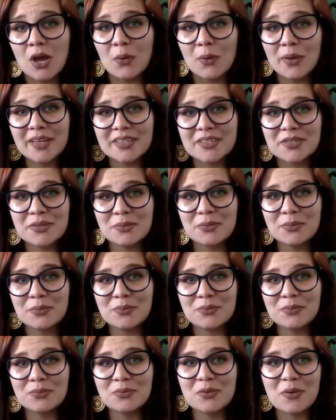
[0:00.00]
we get to
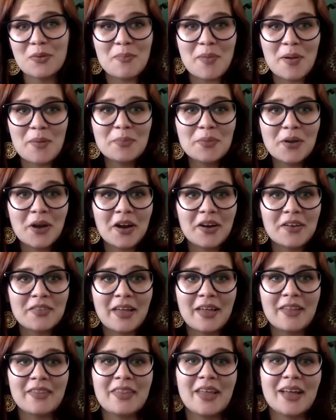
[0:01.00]
remember
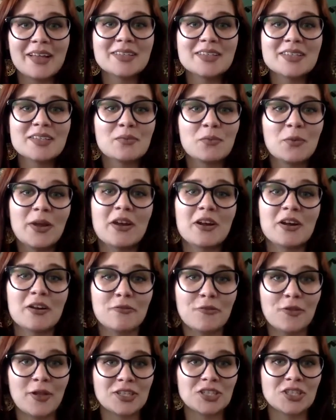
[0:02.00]
that we
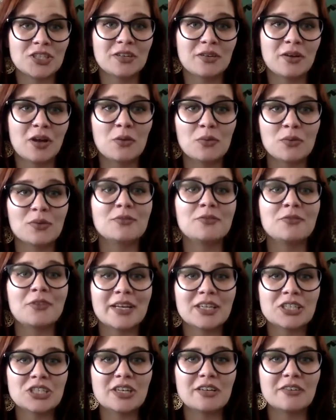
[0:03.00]
are a
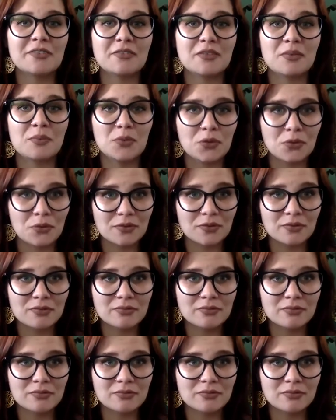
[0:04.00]
reflection of the moon.